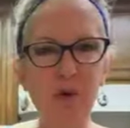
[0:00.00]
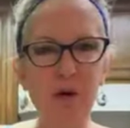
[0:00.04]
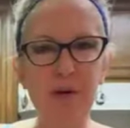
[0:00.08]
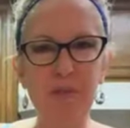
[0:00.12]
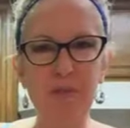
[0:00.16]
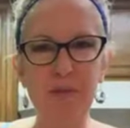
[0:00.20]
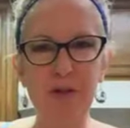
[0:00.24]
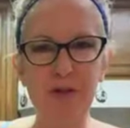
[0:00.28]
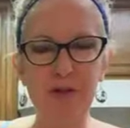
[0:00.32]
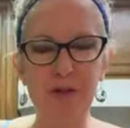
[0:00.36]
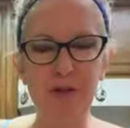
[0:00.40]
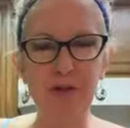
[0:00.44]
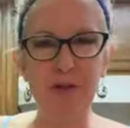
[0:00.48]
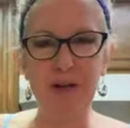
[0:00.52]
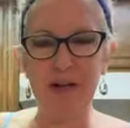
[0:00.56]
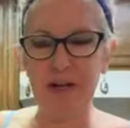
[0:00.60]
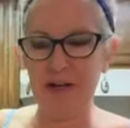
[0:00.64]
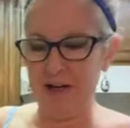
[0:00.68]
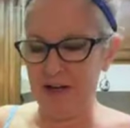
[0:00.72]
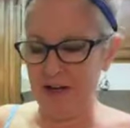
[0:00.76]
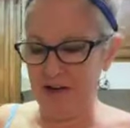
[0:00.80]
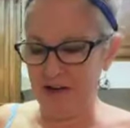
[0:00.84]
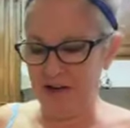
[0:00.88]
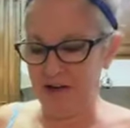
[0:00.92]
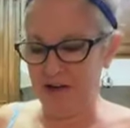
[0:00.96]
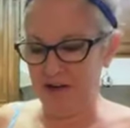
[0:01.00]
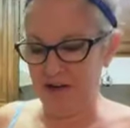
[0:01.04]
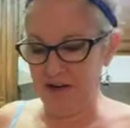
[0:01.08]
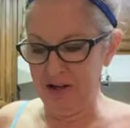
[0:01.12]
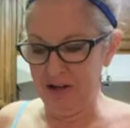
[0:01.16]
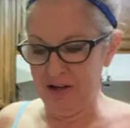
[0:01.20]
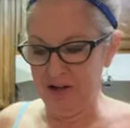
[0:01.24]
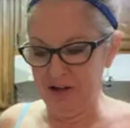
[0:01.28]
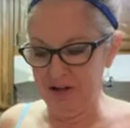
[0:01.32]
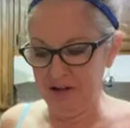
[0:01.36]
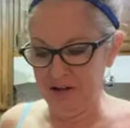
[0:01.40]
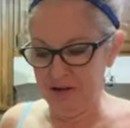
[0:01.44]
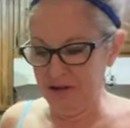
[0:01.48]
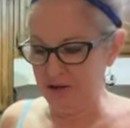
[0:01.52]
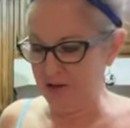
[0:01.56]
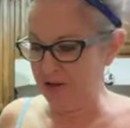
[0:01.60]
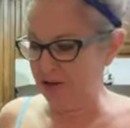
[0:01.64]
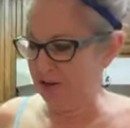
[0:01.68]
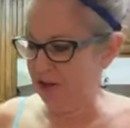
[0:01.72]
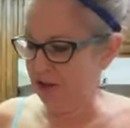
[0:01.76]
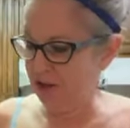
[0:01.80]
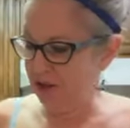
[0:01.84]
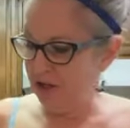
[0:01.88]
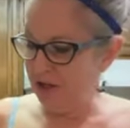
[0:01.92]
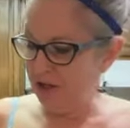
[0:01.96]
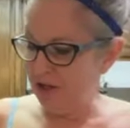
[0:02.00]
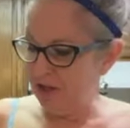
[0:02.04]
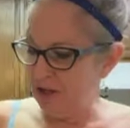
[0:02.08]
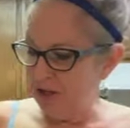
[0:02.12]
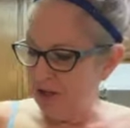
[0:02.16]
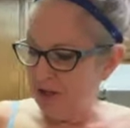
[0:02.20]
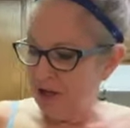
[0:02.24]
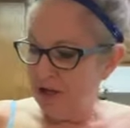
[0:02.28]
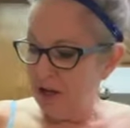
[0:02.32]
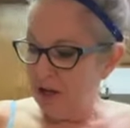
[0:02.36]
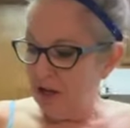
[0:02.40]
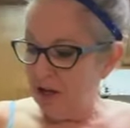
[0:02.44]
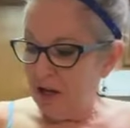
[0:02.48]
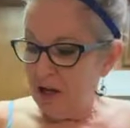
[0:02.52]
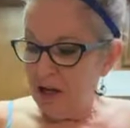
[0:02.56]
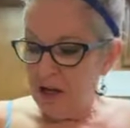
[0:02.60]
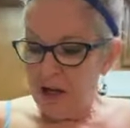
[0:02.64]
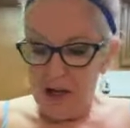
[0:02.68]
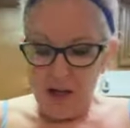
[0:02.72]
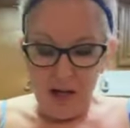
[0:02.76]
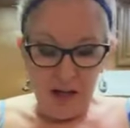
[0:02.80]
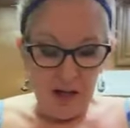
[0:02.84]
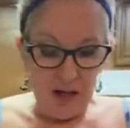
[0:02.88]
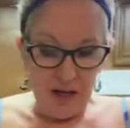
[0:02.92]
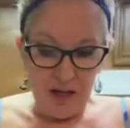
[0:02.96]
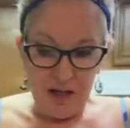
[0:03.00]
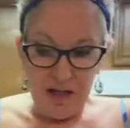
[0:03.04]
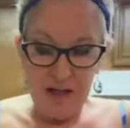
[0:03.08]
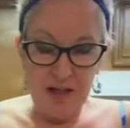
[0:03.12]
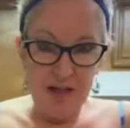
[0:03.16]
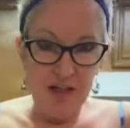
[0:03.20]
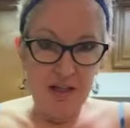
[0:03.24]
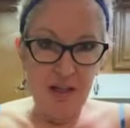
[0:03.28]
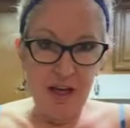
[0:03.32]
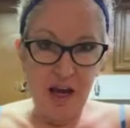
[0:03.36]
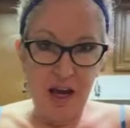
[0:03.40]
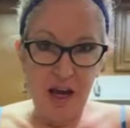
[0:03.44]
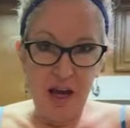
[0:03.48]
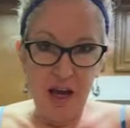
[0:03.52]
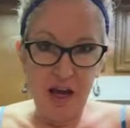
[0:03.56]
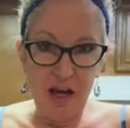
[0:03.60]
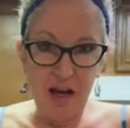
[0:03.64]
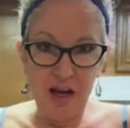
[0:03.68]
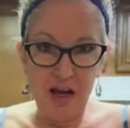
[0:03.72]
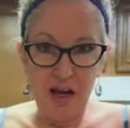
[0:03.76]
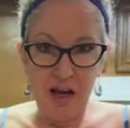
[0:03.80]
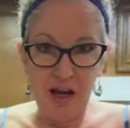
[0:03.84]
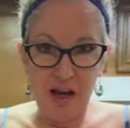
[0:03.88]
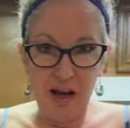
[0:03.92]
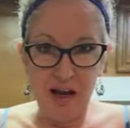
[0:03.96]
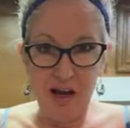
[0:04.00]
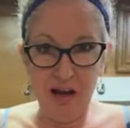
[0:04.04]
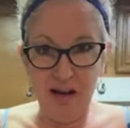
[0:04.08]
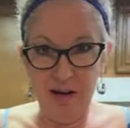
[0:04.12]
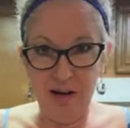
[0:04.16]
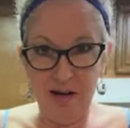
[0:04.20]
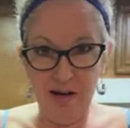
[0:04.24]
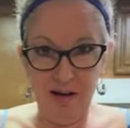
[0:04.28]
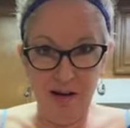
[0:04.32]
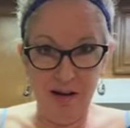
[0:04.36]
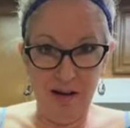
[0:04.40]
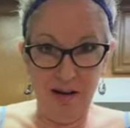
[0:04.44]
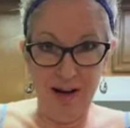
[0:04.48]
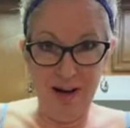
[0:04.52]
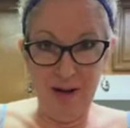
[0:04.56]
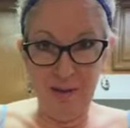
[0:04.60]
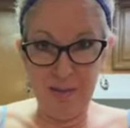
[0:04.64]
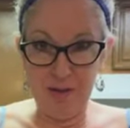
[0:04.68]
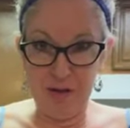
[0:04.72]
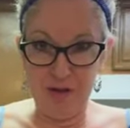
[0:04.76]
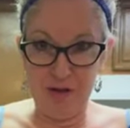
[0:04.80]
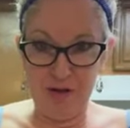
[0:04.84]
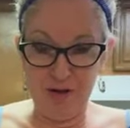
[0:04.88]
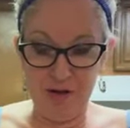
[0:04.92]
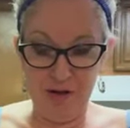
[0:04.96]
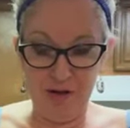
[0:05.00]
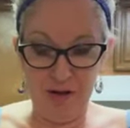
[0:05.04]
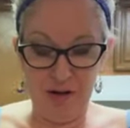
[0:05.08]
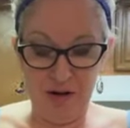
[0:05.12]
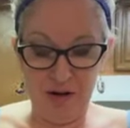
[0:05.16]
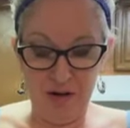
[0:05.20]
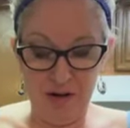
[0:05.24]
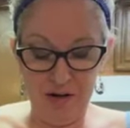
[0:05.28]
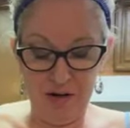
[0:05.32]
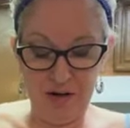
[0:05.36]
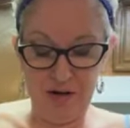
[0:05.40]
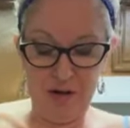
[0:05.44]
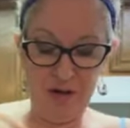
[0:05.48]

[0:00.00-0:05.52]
What I'm doing here is steak and lobster.